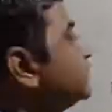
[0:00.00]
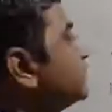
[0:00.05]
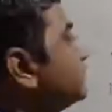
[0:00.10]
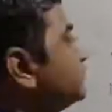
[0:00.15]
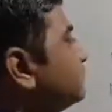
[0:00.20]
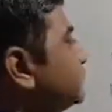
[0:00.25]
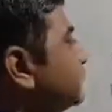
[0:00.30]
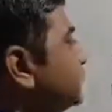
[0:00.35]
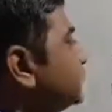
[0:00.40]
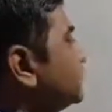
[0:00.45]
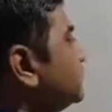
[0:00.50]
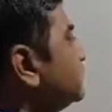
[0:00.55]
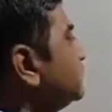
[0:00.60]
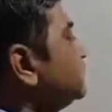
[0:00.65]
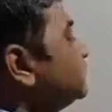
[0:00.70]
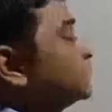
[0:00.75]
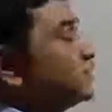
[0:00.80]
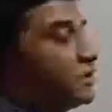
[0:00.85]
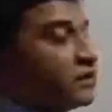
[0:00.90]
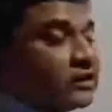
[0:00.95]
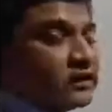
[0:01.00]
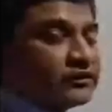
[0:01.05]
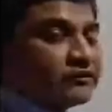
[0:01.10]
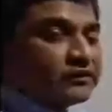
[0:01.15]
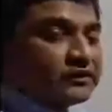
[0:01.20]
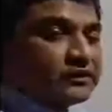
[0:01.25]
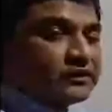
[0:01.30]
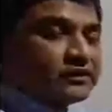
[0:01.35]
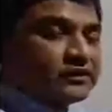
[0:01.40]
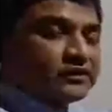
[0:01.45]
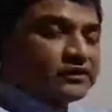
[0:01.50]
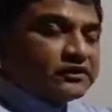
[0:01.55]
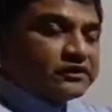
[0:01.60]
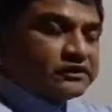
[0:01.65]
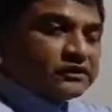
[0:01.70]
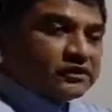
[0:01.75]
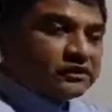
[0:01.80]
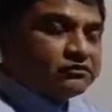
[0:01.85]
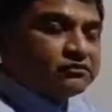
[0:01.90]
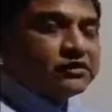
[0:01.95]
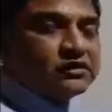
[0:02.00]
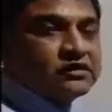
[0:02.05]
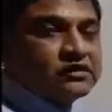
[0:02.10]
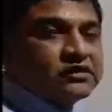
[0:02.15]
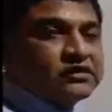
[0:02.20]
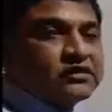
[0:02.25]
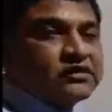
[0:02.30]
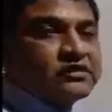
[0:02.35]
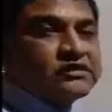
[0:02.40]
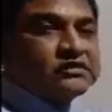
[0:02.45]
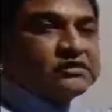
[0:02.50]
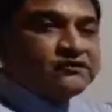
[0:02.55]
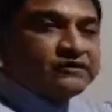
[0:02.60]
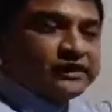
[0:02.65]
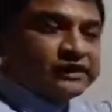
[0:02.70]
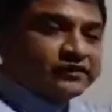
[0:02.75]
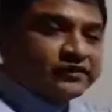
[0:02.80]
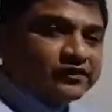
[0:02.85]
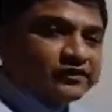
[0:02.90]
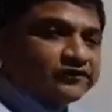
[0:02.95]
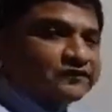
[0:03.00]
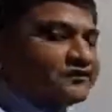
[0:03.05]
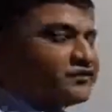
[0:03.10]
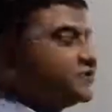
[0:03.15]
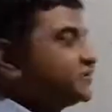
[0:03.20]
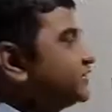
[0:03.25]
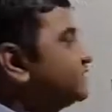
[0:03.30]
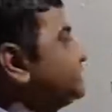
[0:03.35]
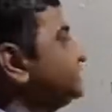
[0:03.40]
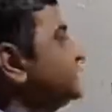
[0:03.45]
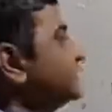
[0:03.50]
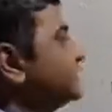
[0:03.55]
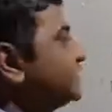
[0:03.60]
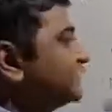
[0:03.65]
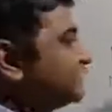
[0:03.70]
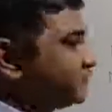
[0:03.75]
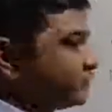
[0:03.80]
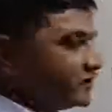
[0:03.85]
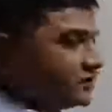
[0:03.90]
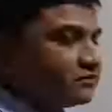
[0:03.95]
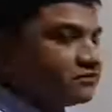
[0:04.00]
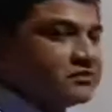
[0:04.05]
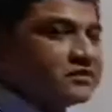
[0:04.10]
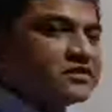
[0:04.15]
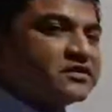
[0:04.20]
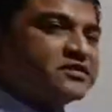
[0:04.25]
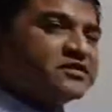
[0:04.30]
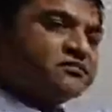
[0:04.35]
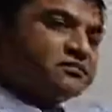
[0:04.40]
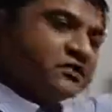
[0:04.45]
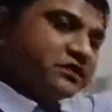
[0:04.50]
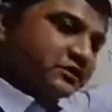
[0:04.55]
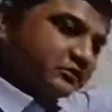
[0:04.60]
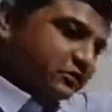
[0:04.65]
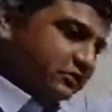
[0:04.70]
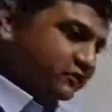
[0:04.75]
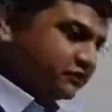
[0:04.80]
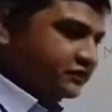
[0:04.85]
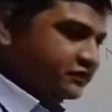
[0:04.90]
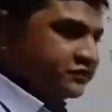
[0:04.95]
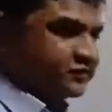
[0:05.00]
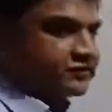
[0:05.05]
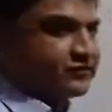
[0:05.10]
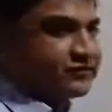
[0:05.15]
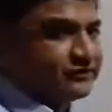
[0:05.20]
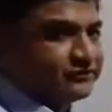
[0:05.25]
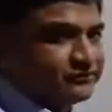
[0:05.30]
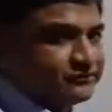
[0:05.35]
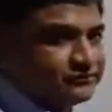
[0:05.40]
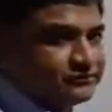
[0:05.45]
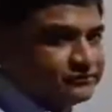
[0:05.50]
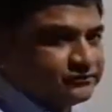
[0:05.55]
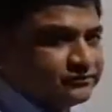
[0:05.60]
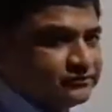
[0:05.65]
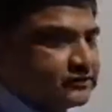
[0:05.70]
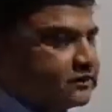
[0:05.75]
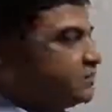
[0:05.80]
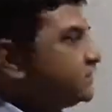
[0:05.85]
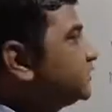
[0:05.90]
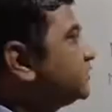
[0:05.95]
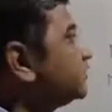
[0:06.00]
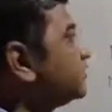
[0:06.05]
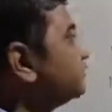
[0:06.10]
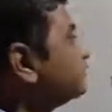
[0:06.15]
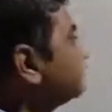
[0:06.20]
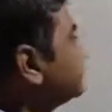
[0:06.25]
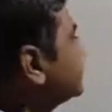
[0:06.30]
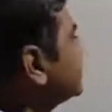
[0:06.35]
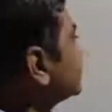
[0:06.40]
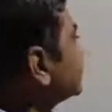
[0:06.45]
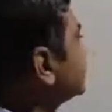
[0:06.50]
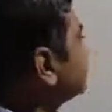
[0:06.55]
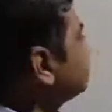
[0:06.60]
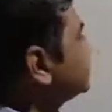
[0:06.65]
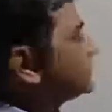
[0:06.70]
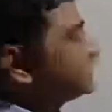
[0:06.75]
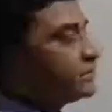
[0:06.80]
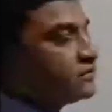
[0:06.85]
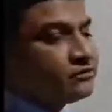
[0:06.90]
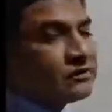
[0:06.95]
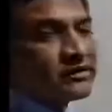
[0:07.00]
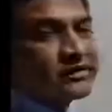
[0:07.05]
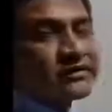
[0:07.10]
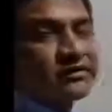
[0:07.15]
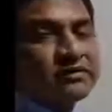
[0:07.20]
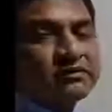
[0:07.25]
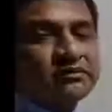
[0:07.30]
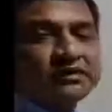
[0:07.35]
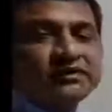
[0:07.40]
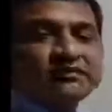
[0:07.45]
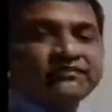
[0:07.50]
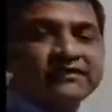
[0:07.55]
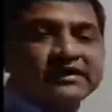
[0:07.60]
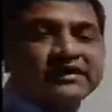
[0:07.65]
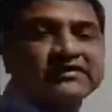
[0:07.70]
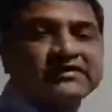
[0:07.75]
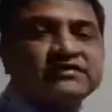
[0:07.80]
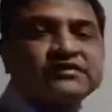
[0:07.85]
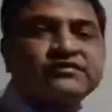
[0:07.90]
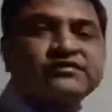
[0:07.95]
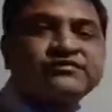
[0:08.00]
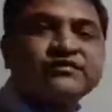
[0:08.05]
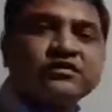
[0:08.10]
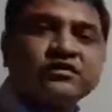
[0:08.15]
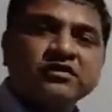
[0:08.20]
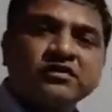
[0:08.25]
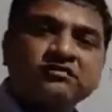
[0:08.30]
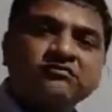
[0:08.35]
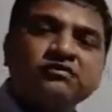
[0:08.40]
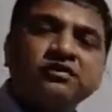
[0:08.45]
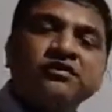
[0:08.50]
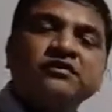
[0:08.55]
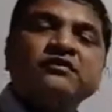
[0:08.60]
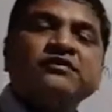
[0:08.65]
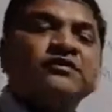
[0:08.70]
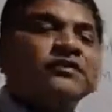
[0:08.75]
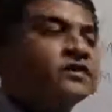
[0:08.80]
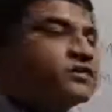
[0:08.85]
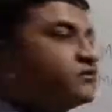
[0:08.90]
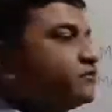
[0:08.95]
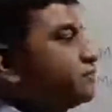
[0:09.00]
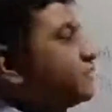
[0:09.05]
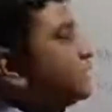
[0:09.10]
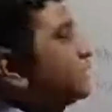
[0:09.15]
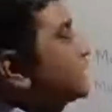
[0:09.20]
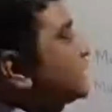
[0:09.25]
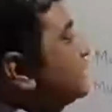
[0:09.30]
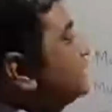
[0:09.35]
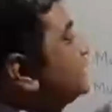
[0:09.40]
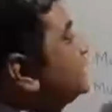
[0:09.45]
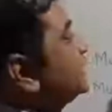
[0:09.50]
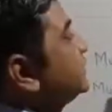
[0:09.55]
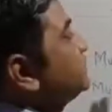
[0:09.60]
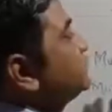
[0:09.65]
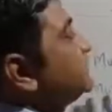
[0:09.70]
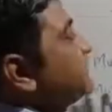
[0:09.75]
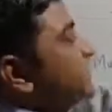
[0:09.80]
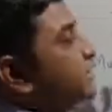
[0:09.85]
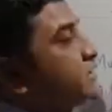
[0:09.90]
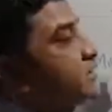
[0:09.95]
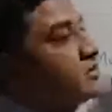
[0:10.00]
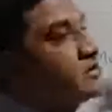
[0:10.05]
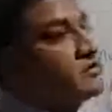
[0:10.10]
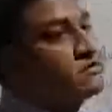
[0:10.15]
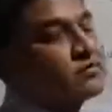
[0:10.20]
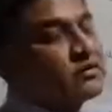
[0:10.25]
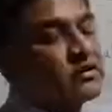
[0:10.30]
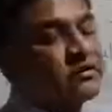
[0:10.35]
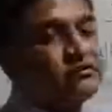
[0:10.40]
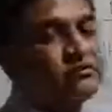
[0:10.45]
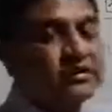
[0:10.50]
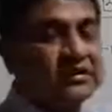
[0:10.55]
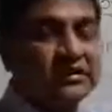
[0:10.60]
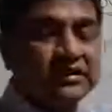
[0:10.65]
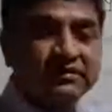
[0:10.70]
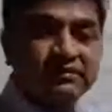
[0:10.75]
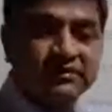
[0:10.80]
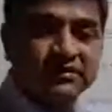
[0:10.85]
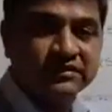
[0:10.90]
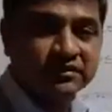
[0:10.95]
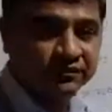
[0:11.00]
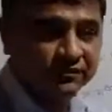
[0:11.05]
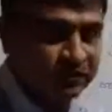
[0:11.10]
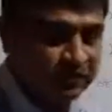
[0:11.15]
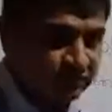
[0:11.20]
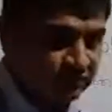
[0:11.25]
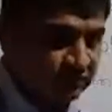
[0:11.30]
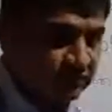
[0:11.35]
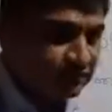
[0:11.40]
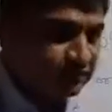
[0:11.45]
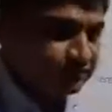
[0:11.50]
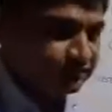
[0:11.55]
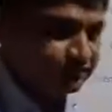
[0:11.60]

Well, every number is a factor of itself and every number is a multiple of itself. We are having limited number of factors for a number. We are having infinite number of multiples of a number.